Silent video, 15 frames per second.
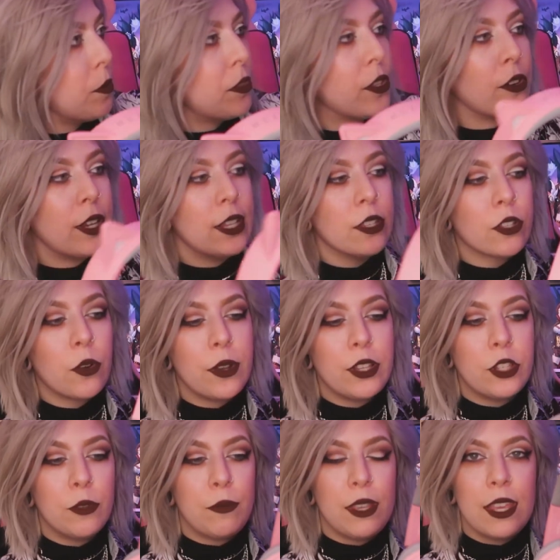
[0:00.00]
but there is
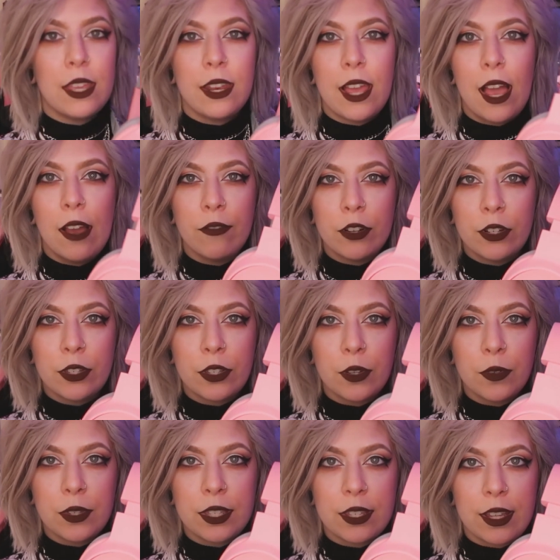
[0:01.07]
going to be an ever
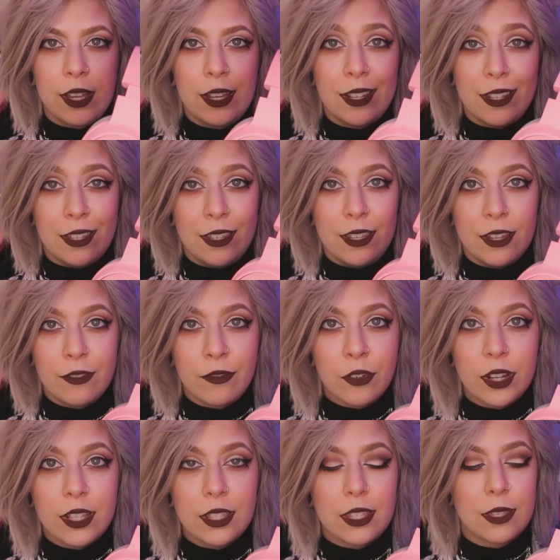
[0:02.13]
so slight
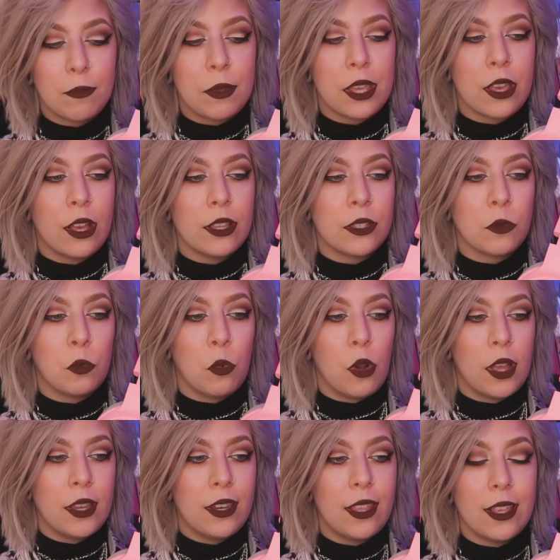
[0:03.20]
difference because
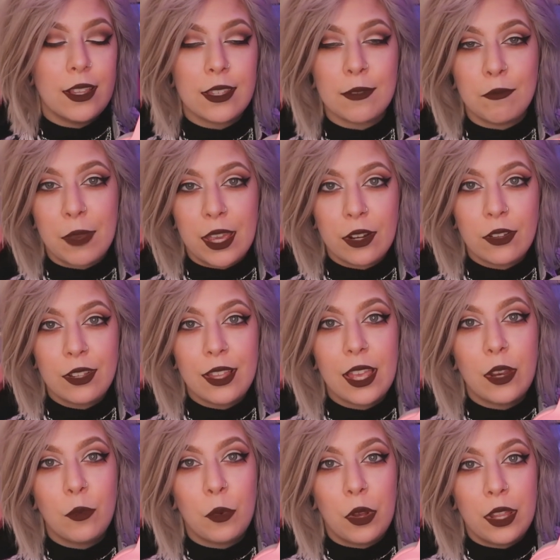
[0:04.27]
one is metal
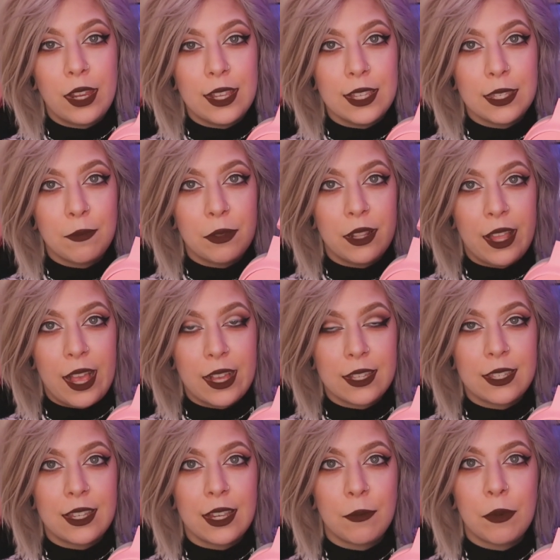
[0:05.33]
and one is
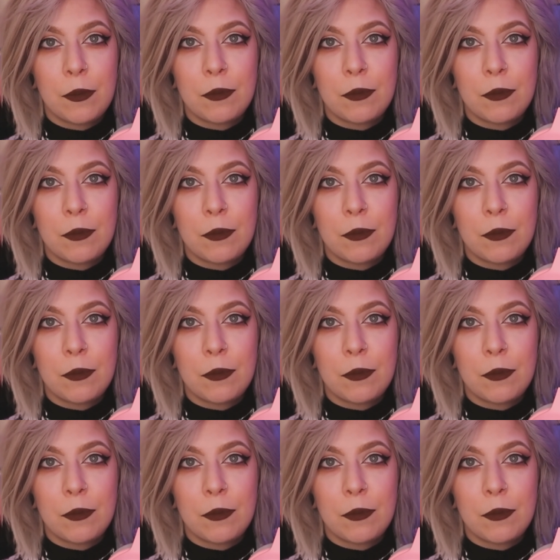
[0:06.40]
plastic.